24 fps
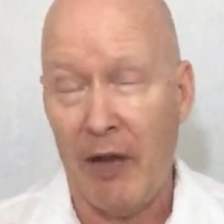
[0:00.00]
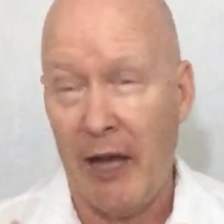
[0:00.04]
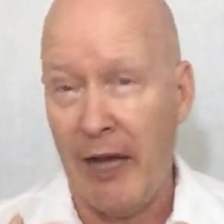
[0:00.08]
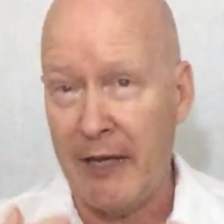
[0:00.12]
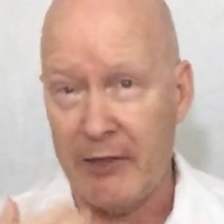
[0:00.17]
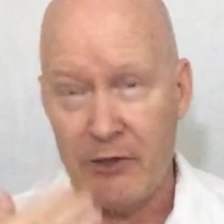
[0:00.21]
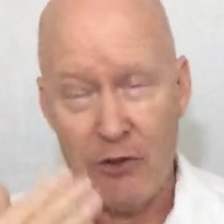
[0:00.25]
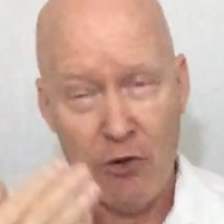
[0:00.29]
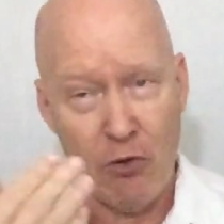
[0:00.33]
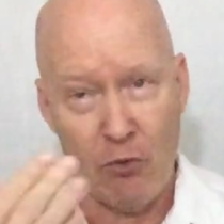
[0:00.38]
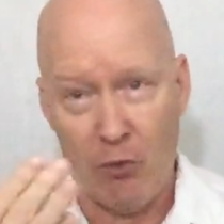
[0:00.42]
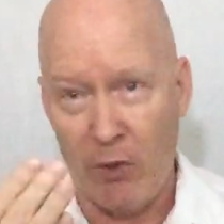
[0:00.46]
I
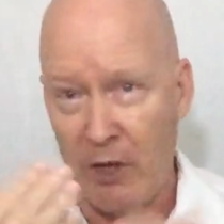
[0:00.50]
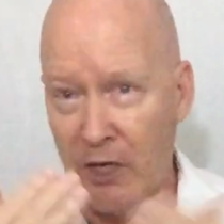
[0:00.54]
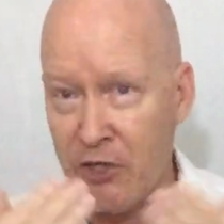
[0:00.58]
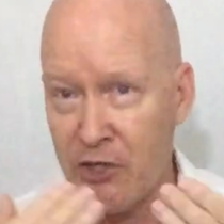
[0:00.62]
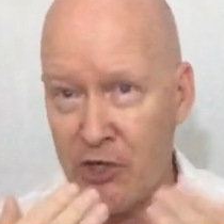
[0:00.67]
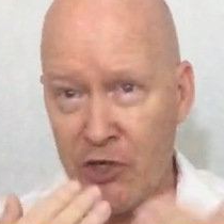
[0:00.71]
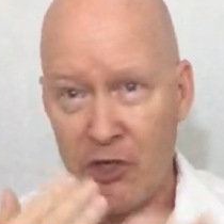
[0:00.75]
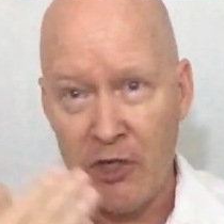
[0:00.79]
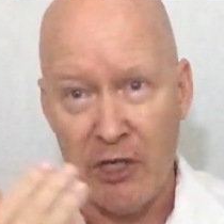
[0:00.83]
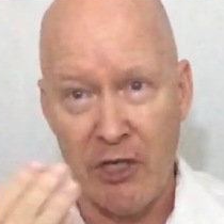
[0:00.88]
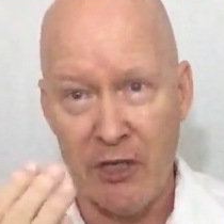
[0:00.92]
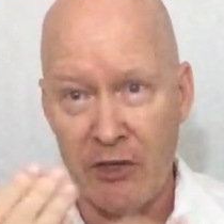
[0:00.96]
don't
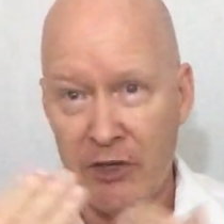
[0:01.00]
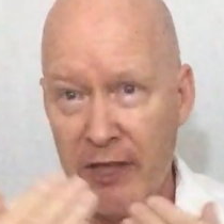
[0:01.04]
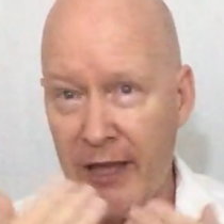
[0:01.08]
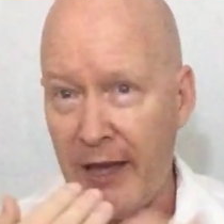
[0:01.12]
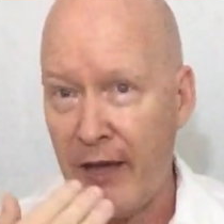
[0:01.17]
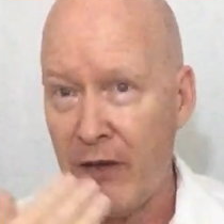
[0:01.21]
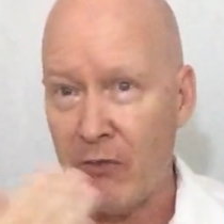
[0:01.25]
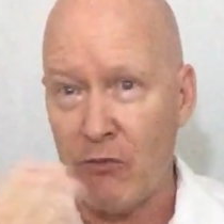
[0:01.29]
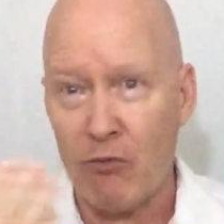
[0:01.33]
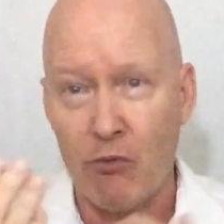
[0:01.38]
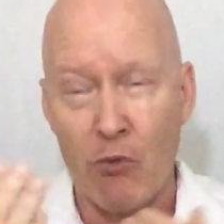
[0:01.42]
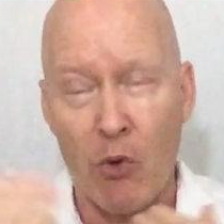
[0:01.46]
want you to get
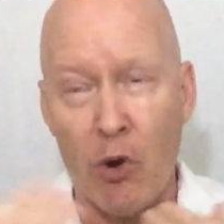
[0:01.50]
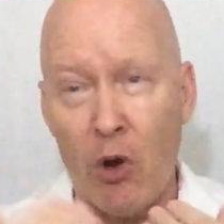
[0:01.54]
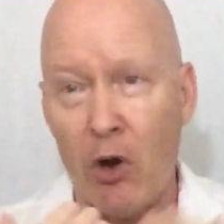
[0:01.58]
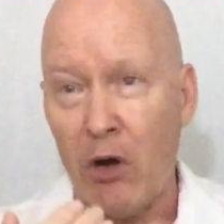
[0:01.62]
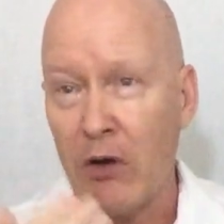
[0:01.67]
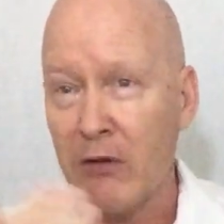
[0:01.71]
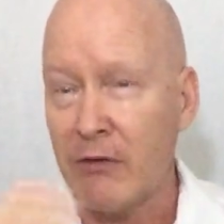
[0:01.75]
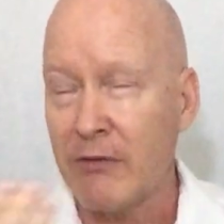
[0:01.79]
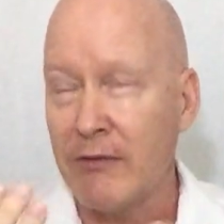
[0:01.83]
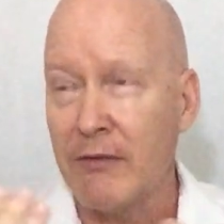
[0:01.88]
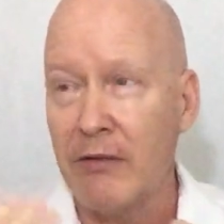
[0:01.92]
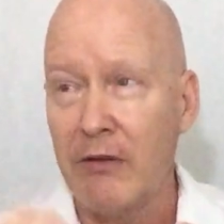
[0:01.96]
that
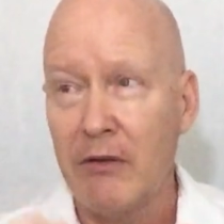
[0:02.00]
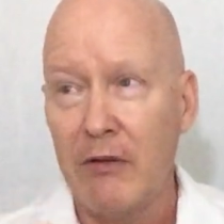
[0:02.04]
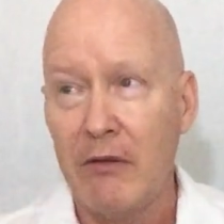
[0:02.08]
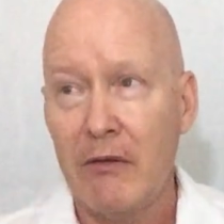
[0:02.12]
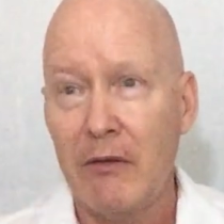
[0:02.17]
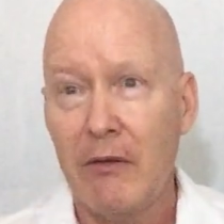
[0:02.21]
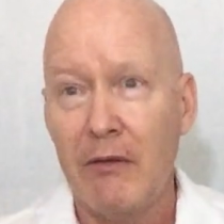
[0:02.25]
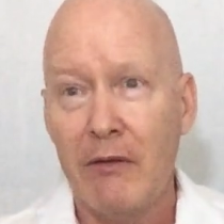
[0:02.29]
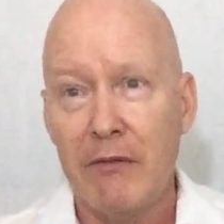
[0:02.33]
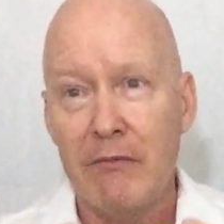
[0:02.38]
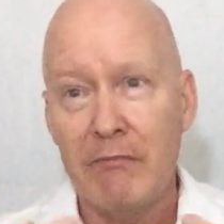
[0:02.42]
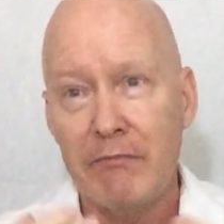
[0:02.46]
wrong
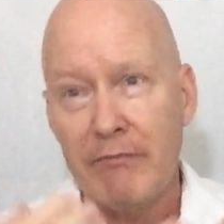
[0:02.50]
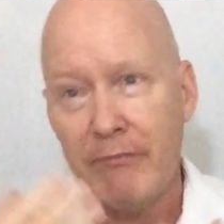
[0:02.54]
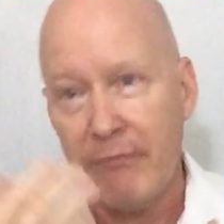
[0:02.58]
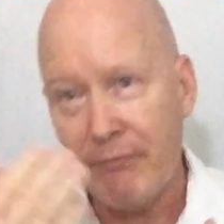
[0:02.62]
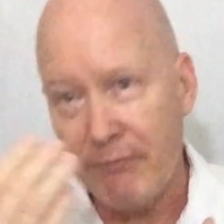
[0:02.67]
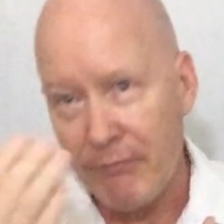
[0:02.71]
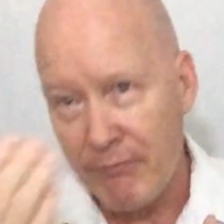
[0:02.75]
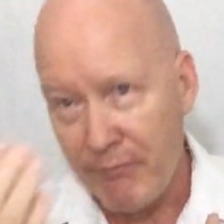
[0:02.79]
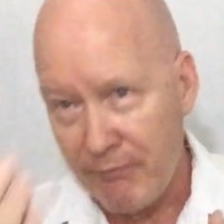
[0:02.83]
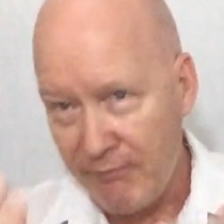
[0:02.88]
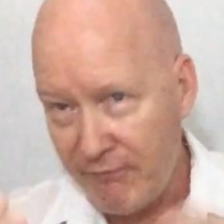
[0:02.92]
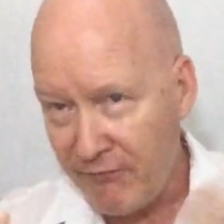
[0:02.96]

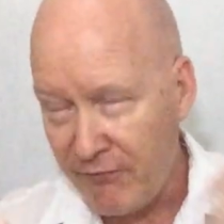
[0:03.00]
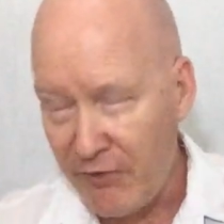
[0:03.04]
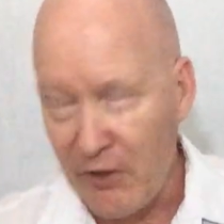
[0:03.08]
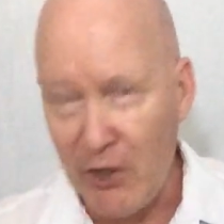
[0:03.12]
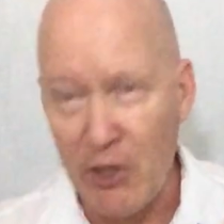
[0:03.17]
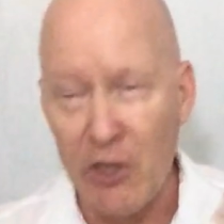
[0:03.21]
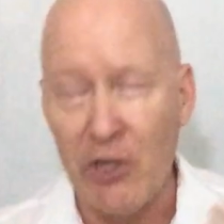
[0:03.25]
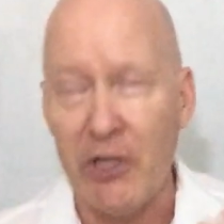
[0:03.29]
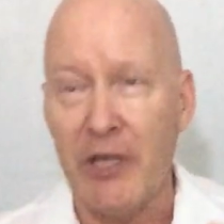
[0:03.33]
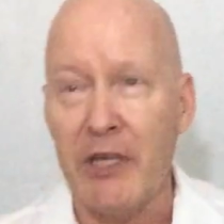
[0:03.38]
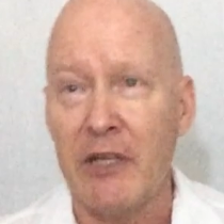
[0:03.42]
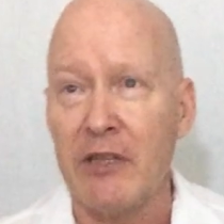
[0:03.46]

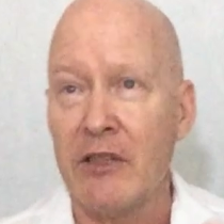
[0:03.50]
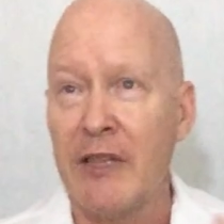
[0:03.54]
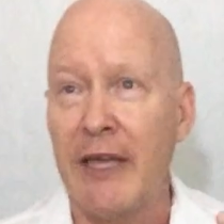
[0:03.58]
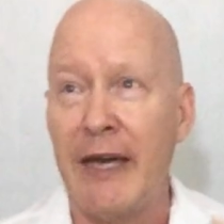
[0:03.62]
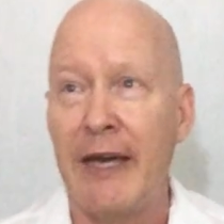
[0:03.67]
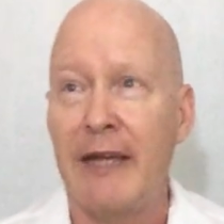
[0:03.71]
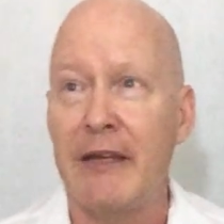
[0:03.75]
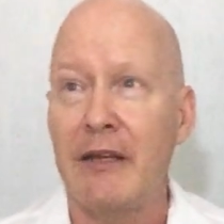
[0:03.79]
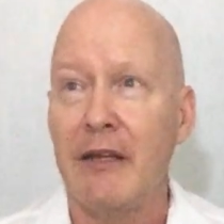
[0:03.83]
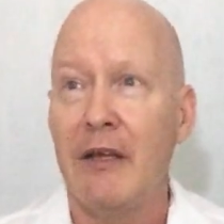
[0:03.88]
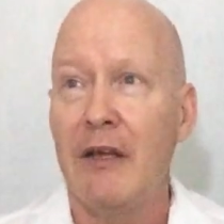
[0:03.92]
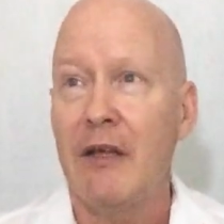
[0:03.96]
feeling
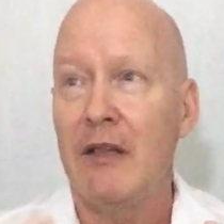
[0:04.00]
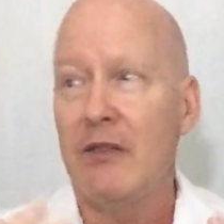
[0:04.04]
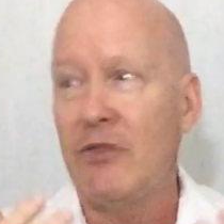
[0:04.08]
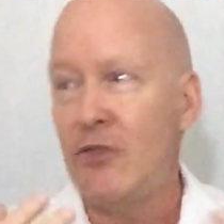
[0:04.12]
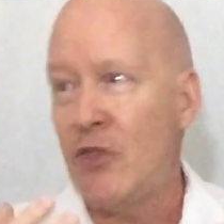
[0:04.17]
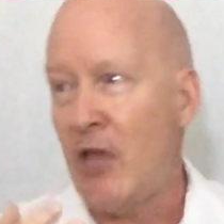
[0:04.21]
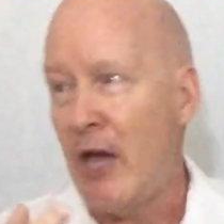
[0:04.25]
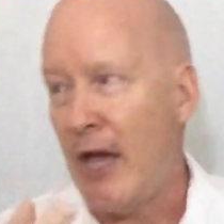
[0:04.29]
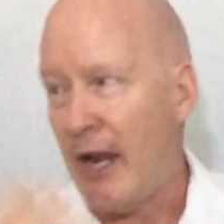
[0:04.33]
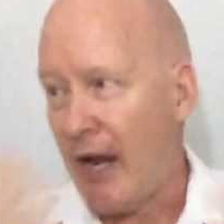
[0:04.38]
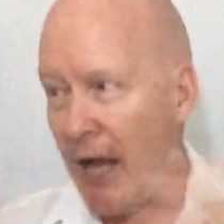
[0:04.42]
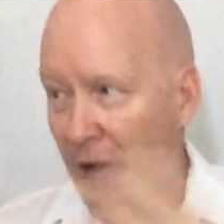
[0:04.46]
that
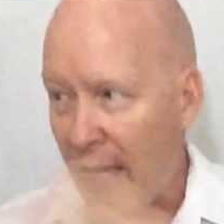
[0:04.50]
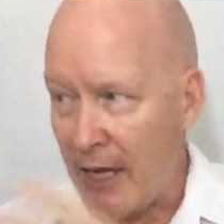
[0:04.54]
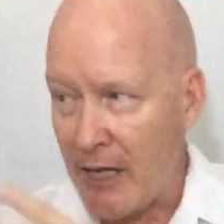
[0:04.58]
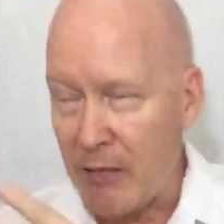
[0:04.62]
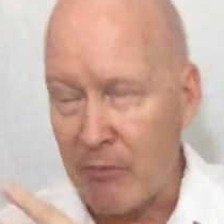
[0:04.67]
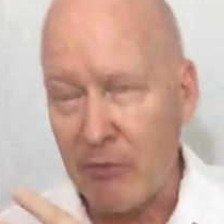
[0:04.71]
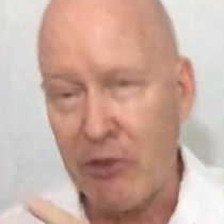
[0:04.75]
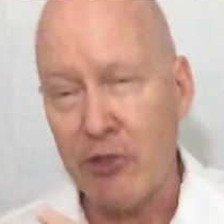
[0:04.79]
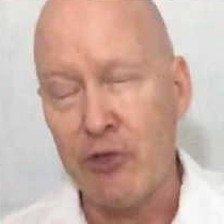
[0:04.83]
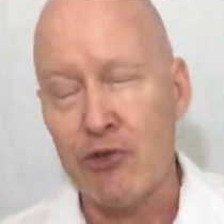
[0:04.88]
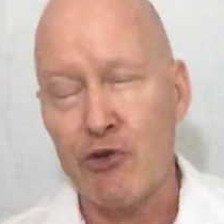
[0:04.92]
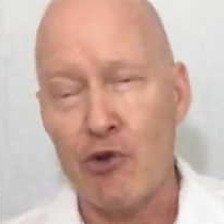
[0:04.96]
I
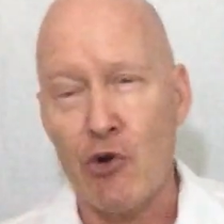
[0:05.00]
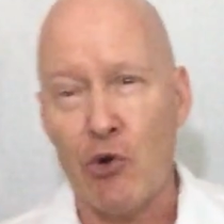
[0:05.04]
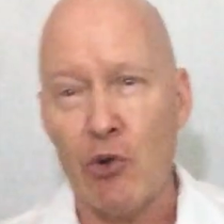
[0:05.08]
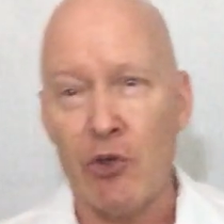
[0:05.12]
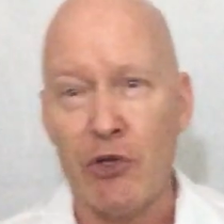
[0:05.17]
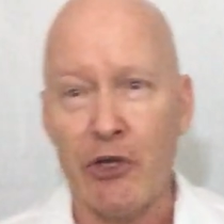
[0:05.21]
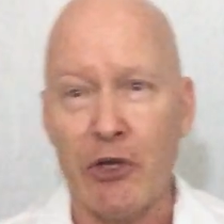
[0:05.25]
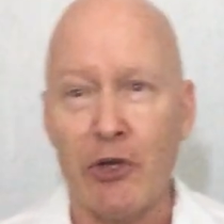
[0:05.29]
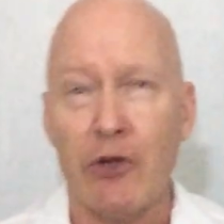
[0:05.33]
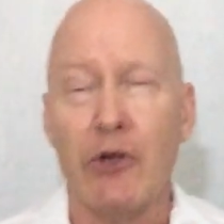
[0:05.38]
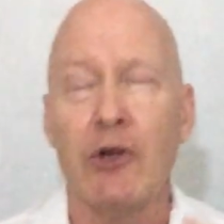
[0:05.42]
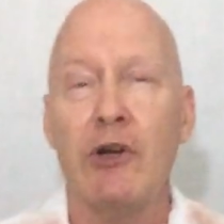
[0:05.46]
am
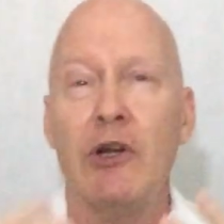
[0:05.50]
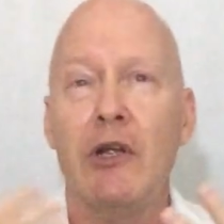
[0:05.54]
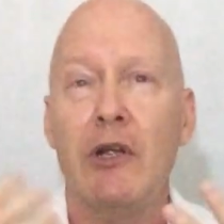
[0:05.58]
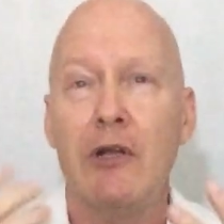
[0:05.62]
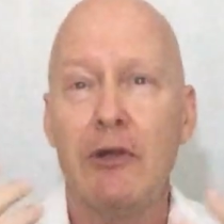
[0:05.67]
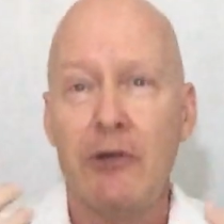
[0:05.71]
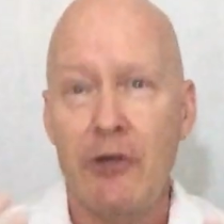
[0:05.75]
controlling her.